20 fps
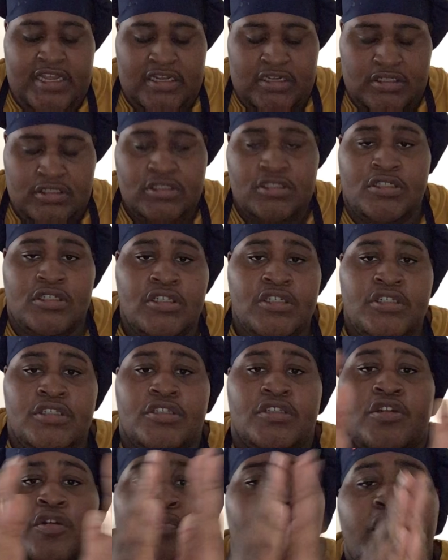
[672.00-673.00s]
out,
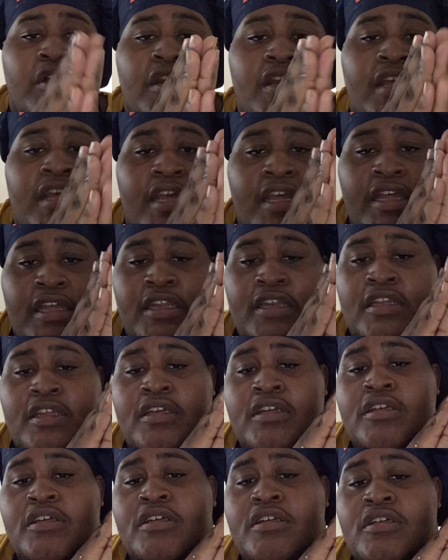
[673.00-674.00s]
you're gonna put it
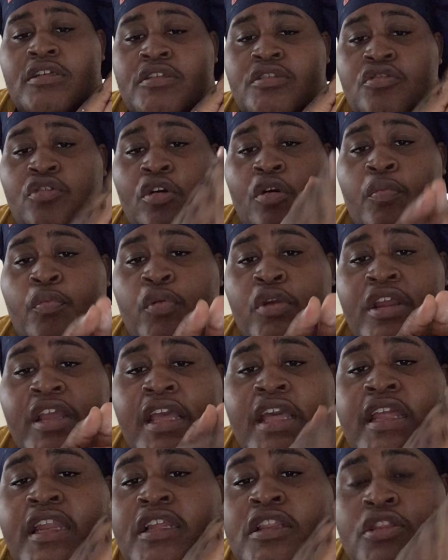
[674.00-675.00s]
in your
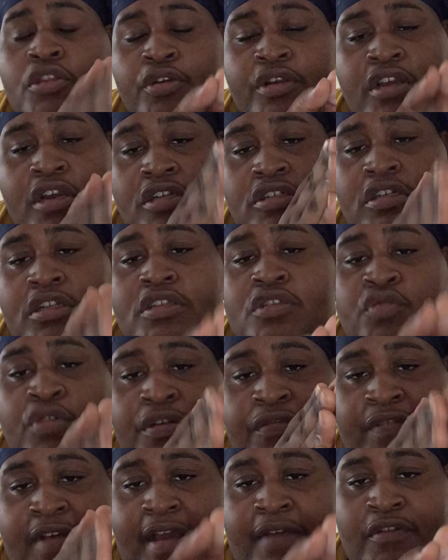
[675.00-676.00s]
preheated
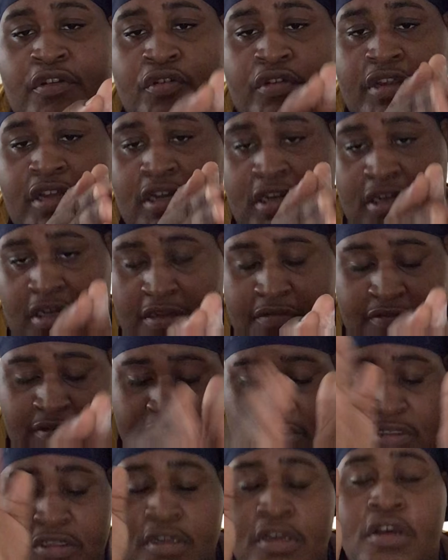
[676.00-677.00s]
325 degree
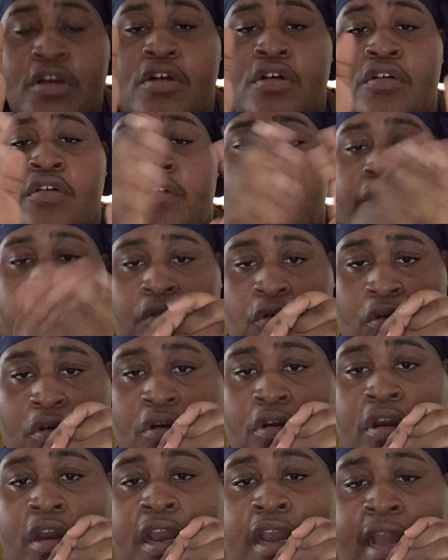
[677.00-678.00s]
oven
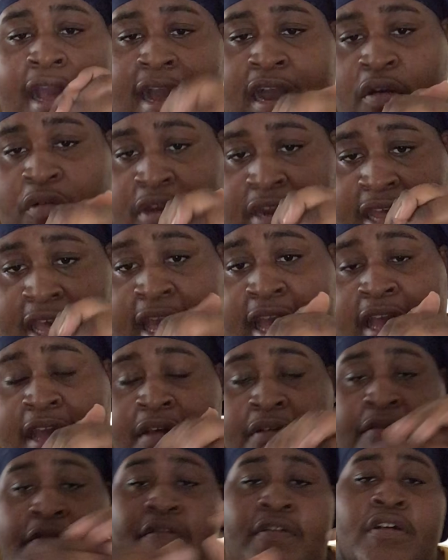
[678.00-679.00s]
for an hour and a
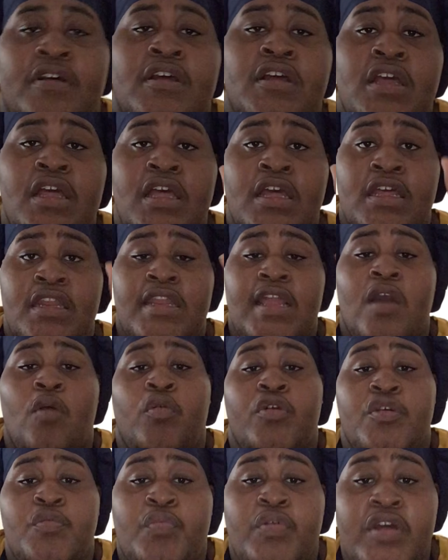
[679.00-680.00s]
half. Now
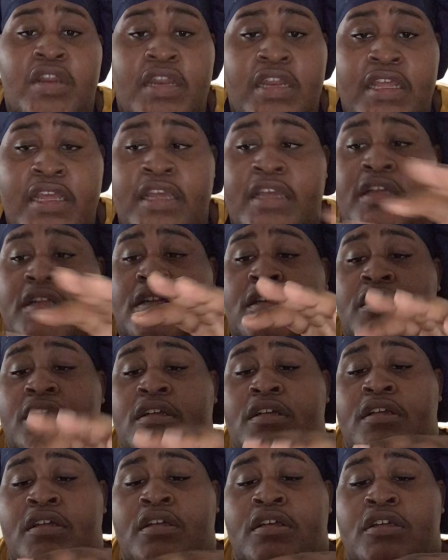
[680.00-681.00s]
when you put it in,
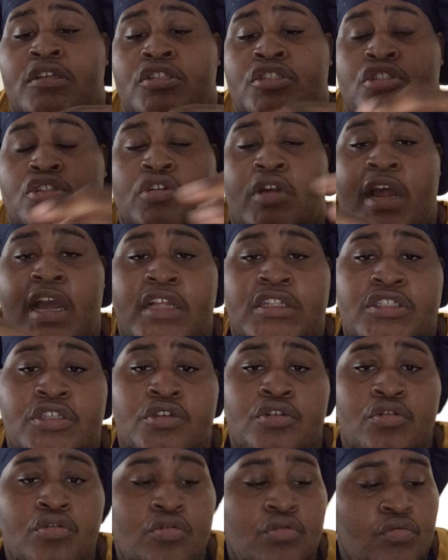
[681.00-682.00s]
try
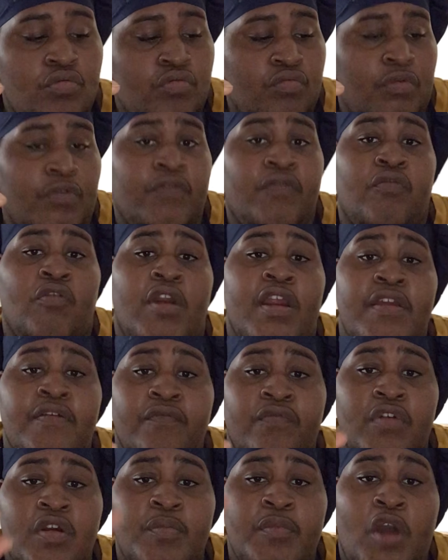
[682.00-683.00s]
to
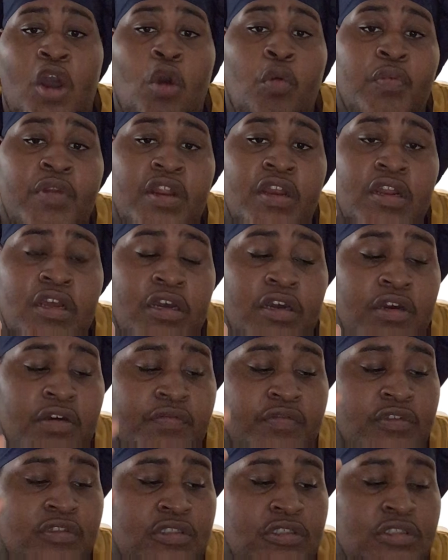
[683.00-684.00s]
refrain from opening the
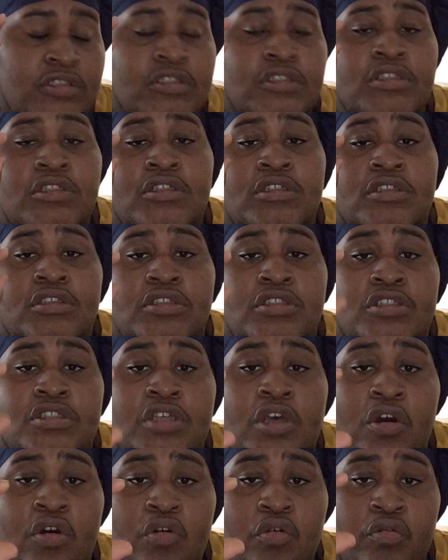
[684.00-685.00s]
oven
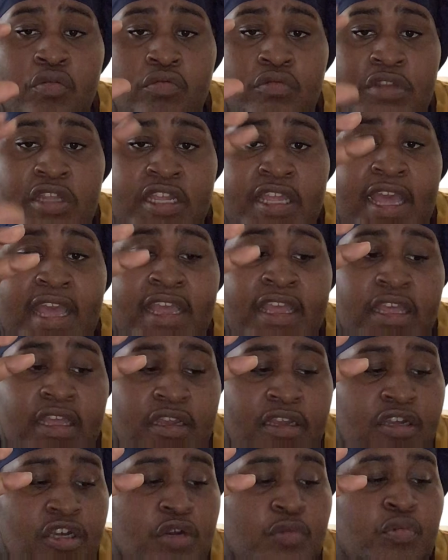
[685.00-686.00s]
so the cake
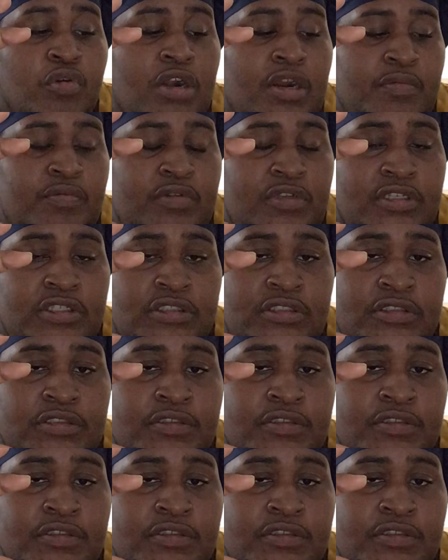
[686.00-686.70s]
can cook properly.